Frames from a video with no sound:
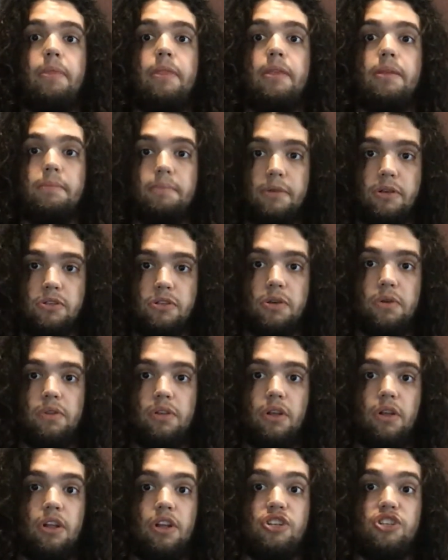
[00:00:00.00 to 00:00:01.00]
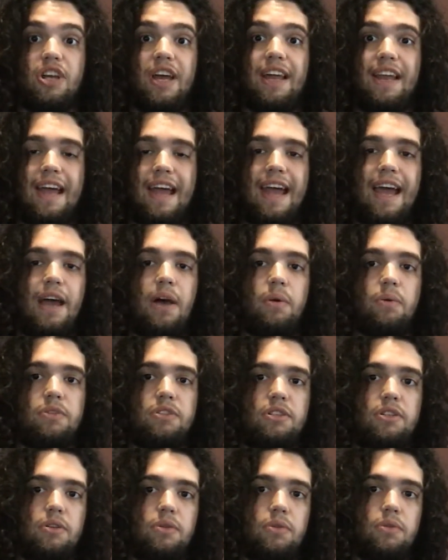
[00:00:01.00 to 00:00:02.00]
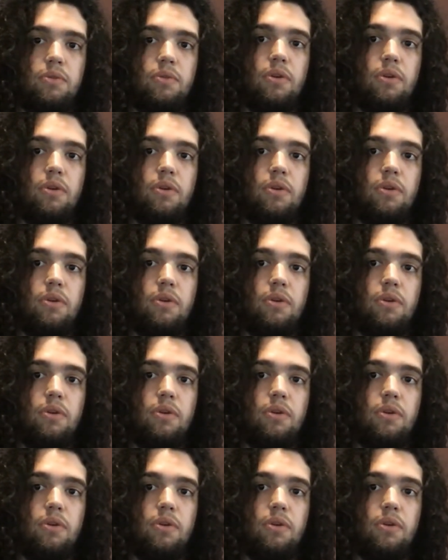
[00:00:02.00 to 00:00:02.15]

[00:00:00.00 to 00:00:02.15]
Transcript: musical knowledge and how to